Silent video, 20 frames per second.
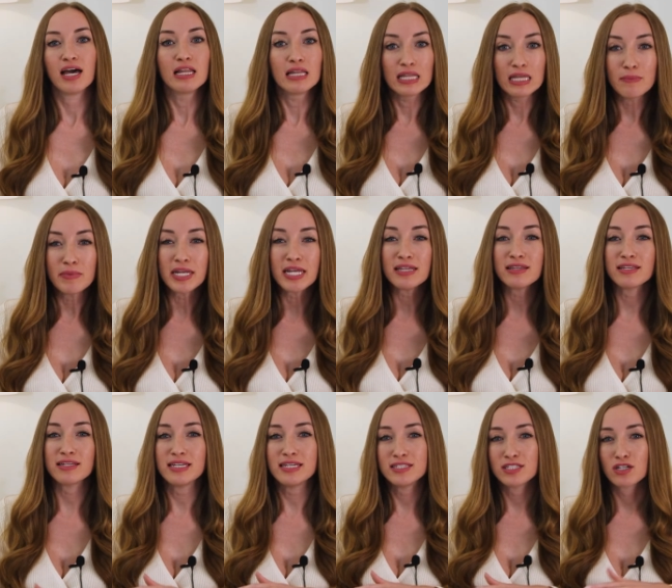Eliminating
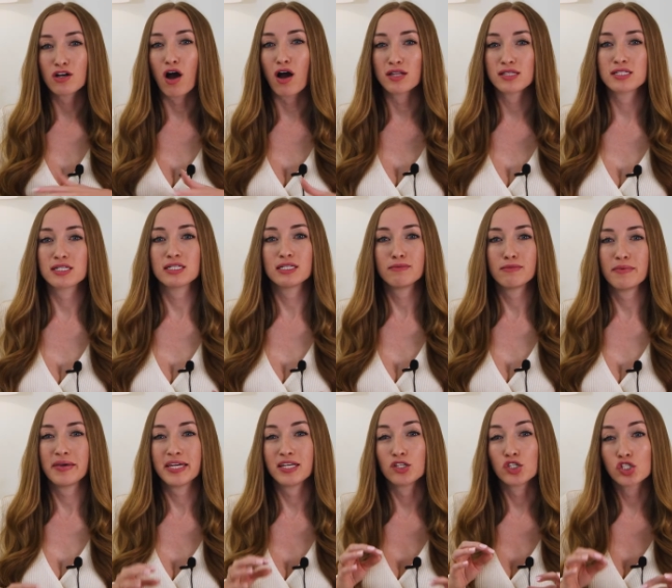the need to constantly
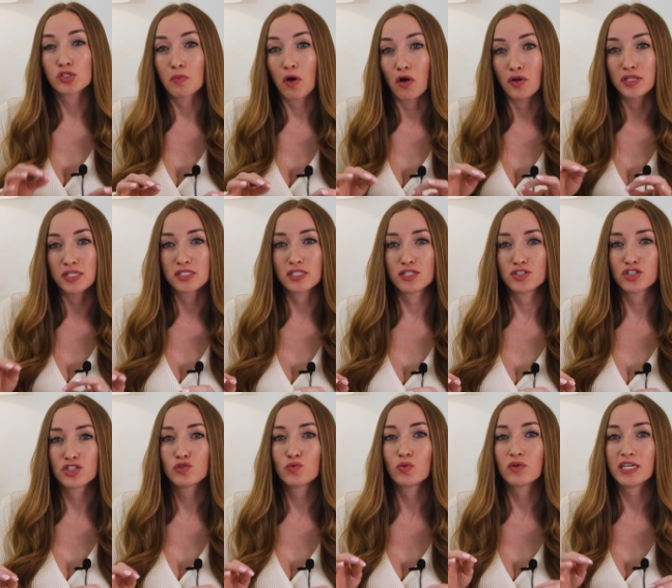making small
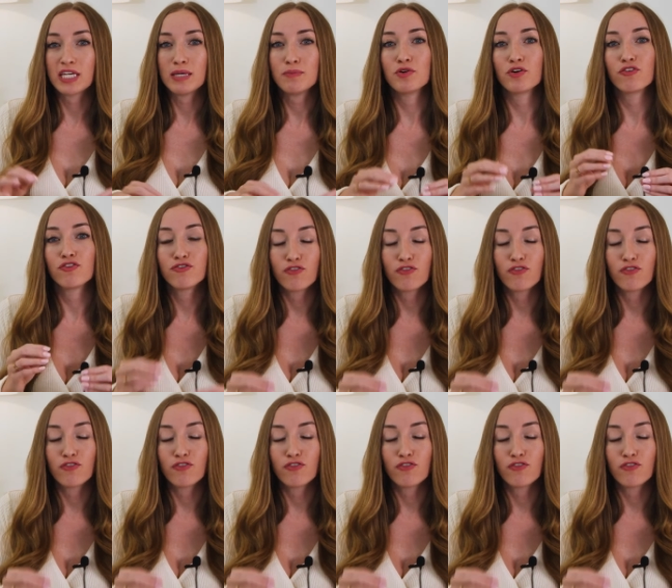decisions will keep your